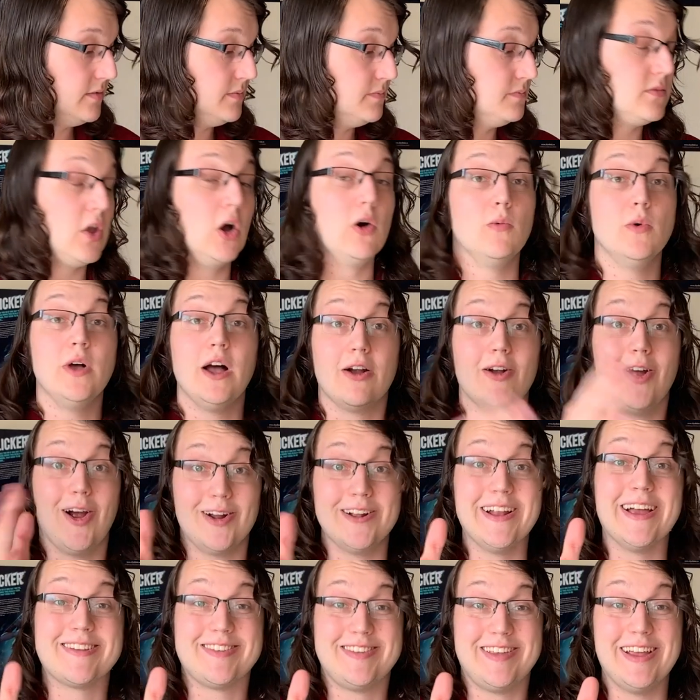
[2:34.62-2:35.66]
Oh, our
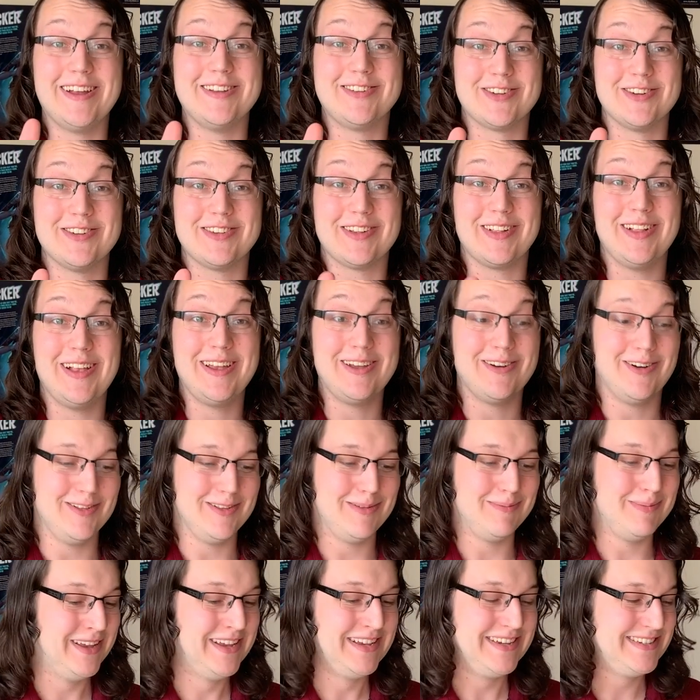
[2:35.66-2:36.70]
next danger is a Clay
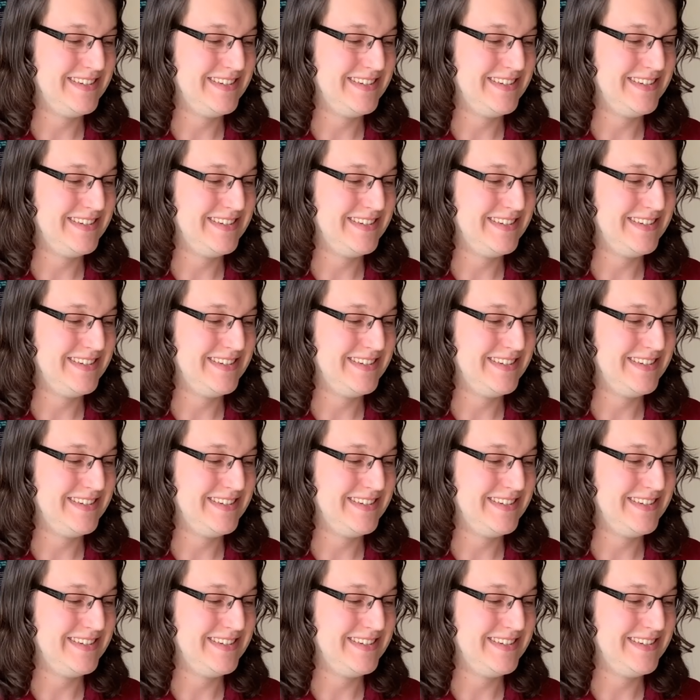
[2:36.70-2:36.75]
Golem.